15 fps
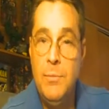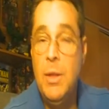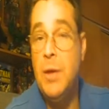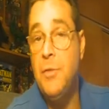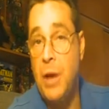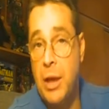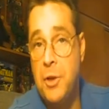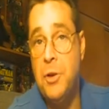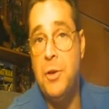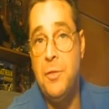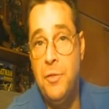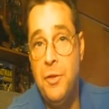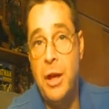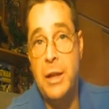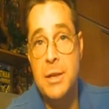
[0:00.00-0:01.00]
if I couldn't
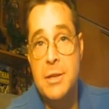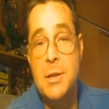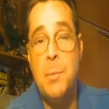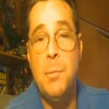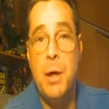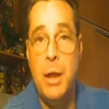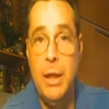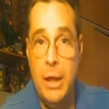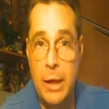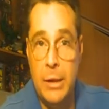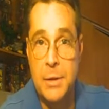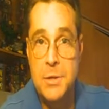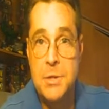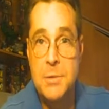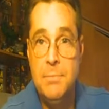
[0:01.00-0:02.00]
find somebody
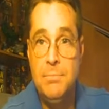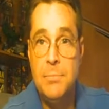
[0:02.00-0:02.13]
else.